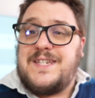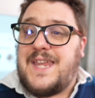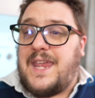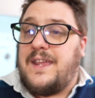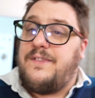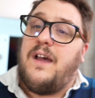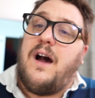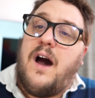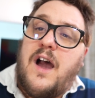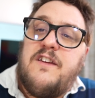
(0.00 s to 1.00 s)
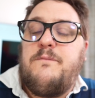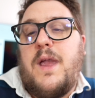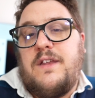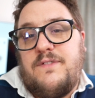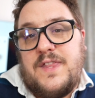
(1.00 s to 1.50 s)
saying that I've
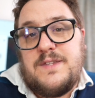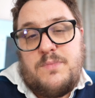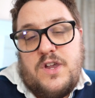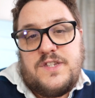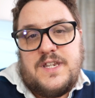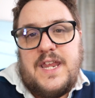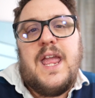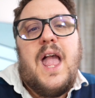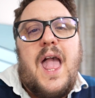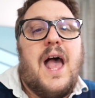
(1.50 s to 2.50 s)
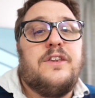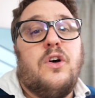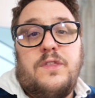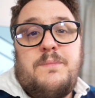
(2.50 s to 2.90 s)
paid for this personally and not the